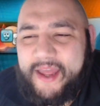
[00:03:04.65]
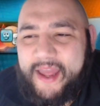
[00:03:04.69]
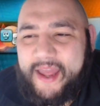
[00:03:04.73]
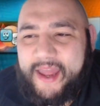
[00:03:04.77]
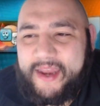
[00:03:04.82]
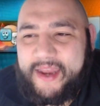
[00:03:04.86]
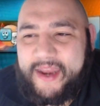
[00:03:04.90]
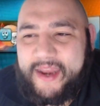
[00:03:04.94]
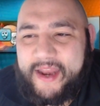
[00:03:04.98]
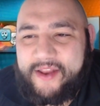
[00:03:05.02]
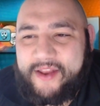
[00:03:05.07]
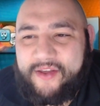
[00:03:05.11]

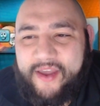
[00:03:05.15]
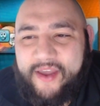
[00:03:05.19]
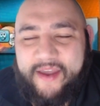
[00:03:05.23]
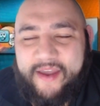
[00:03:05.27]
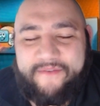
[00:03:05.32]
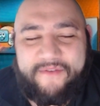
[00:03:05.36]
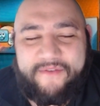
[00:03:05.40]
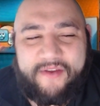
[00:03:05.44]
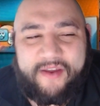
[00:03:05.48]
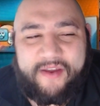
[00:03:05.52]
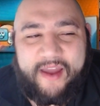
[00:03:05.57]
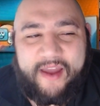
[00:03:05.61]
And that's all I
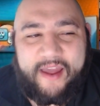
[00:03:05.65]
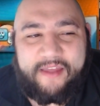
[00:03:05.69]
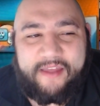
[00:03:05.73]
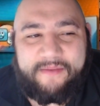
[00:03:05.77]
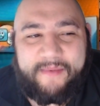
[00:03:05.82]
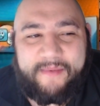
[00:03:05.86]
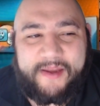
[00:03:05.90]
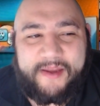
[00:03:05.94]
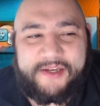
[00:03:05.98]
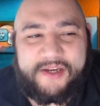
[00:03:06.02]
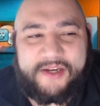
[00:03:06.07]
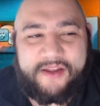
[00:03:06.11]
have for you guys.
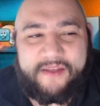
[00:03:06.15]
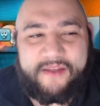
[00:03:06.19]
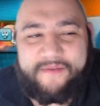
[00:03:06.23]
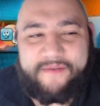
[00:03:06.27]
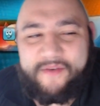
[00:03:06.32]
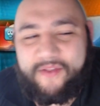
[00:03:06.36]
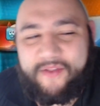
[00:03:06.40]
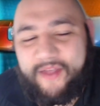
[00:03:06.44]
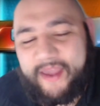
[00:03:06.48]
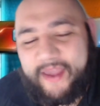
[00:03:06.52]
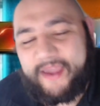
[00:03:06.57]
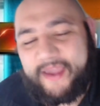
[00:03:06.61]
Make sure to leave
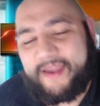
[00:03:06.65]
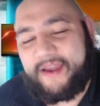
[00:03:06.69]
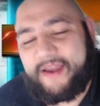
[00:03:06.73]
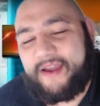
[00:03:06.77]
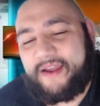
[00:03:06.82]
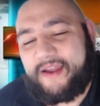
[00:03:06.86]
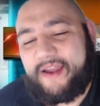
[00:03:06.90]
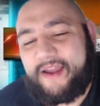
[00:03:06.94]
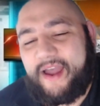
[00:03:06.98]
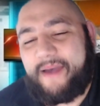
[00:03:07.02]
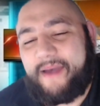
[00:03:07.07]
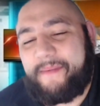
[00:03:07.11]
a like,
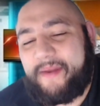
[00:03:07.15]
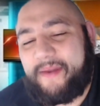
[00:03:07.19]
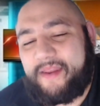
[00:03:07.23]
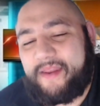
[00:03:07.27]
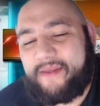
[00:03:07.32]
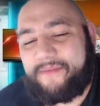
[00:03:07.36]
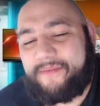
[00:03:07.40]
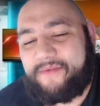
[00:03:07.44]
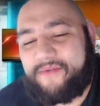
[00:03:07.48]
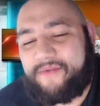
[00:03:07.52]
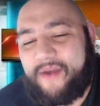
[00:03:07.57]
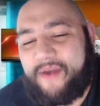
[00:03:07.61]
a comment,
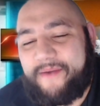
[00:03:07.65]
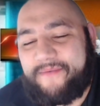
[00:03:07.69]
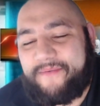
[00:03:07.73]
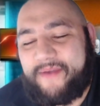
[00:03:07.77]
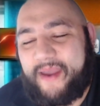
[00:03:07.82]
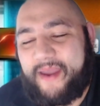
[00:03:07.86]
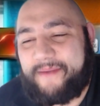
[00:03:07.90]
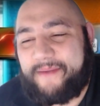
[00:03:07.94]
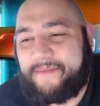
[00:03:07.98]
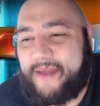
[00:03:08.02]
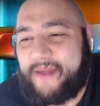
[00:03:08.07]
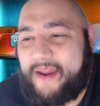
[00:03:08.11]
subscribe if you
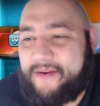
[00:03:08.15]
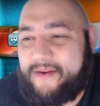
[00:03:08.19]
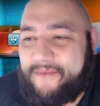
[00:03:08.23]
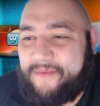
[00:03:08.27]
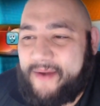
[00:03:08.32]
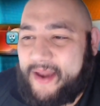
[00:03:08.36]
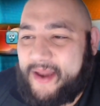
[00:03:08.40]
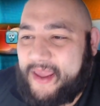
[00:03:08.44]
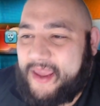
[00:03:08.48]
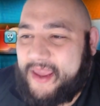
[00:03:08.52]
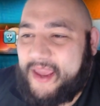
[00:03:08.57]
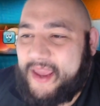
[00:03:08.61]
have not
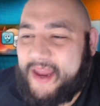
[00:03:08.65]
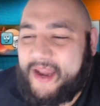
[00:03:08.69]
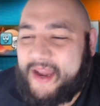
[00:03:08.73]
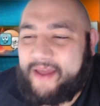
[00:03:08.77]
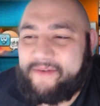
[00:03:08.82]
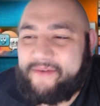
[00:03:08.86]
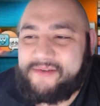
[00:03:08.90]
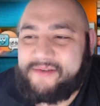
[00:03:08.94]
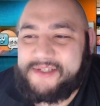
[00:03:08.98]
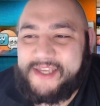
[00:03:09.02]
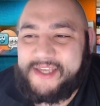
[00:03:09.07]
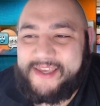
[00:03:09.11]
already, and
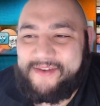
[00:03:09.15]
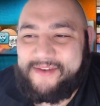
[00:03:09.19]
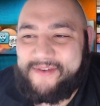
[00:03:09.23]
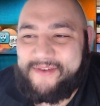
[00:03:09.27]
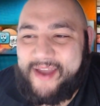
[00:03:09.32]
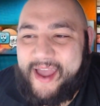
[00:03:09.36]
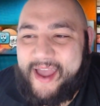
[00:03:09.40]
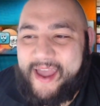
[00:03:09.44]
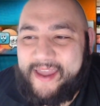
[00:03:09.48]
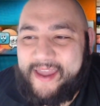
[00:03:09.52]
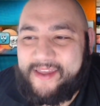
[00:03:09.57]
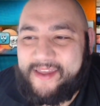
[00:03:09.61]
I will see you
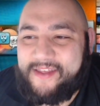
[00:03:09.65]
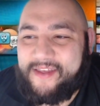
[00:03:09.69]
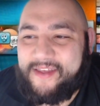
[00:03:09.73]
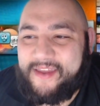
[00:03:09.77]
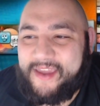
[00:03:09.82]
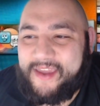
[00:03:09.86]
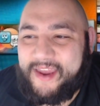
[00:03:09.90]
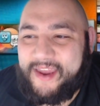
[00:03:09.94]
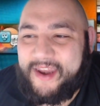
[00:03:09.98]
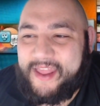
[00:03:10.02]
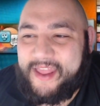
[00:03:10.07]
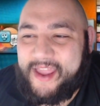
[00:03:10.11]
guys
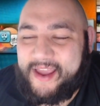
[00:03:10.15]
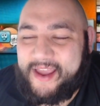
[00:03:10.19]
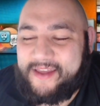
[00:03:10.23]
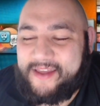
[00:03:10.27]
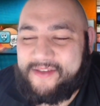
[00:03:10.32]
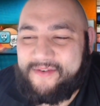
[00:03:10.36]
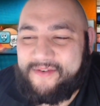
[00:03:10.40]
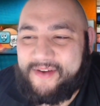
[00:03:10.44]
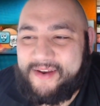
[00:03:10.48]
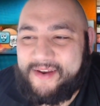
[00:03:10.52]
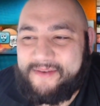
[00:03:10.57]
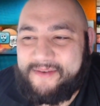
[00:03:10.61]
in the
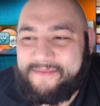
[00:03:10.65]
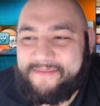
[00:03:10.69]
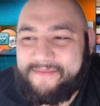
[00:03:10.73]
next one.